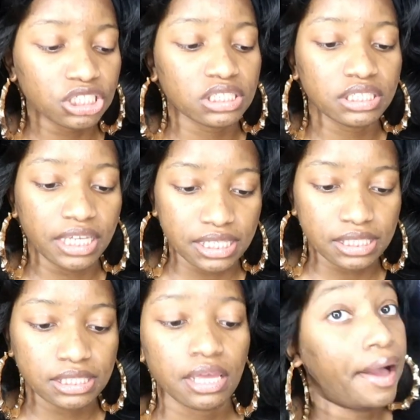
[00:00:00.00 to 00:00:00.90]
just in
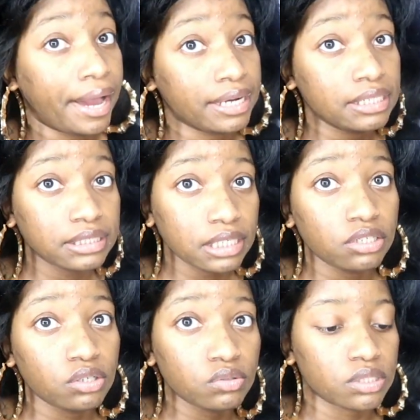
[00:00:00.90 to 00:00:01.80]
case I need to take
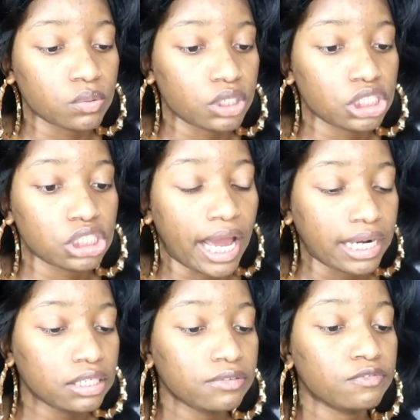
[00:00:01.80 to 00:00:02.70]
notes which
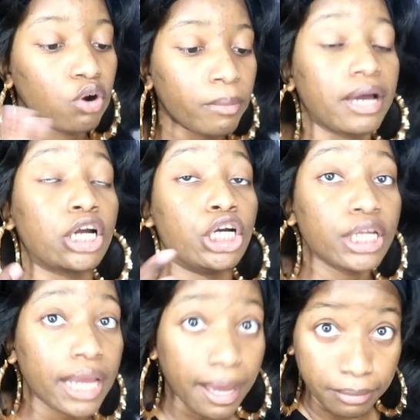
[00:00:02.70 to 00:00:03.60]
I need to form a
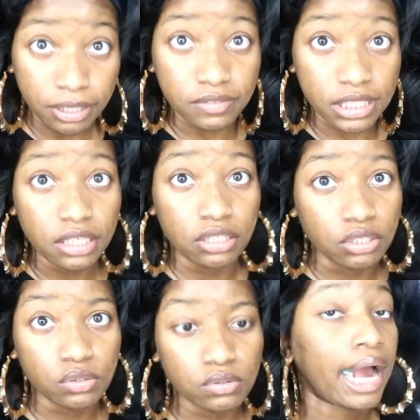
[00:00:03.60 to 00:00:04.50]
good habit of
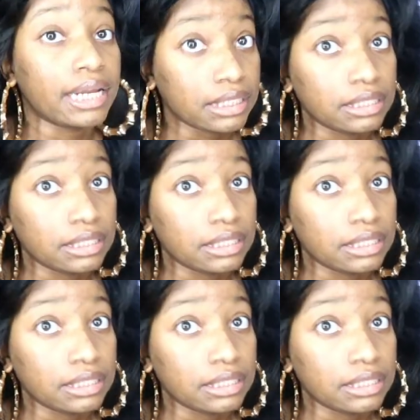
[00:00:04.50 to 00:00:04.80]
taking notes I